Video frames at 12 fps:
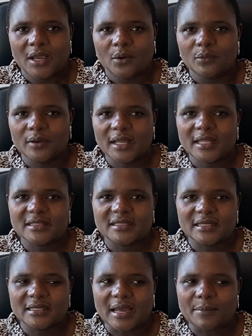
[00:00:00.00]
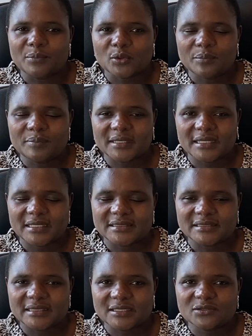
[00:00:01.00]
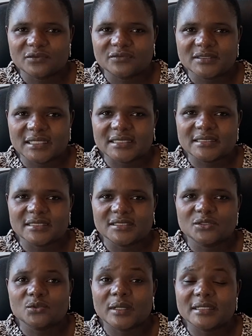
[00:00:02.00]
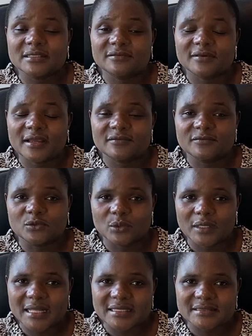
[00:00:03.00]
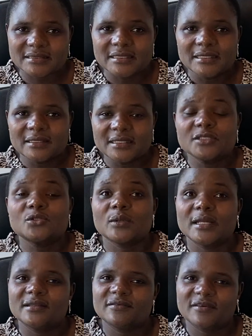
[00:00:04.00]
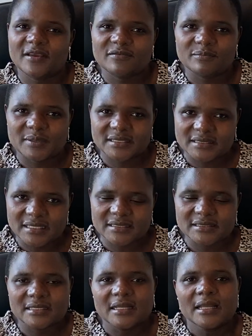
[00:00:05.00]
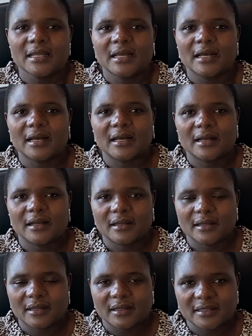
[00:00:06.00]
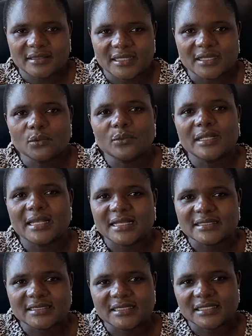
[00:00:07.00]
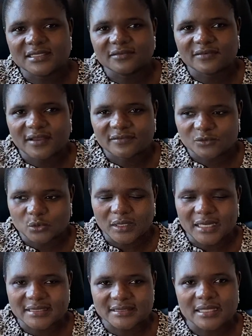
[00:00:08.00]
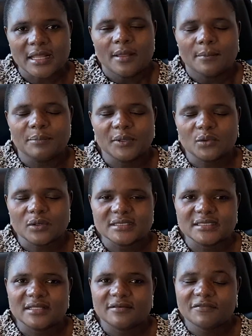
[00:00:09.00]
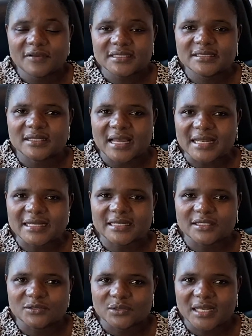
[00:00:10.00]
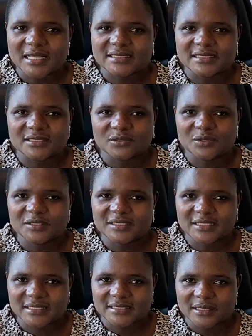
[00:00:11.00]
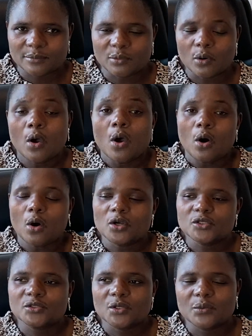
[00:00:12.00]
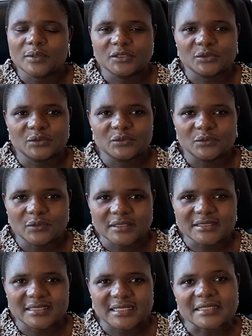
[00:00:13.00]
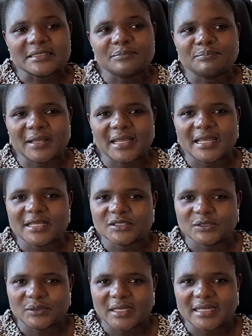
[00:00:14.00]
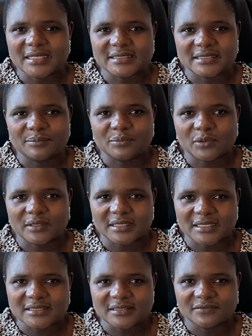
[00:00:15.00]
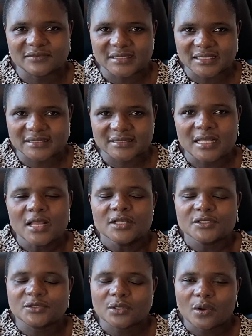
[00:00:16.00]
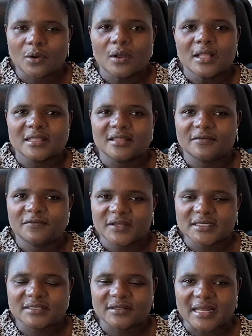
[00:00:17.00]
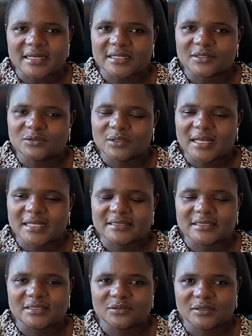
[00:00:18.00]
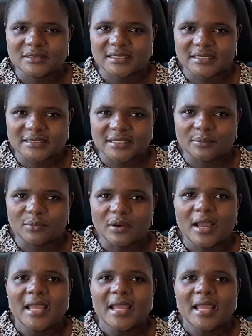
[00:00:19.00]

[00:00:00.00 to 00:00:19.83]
where the appropriate rate of tax is $25, is 25%. Then we less $35 because the first $100 is not taxable. Also, we should note that Pay As You Earn is a progressive tax, so the first $100 is not taxable,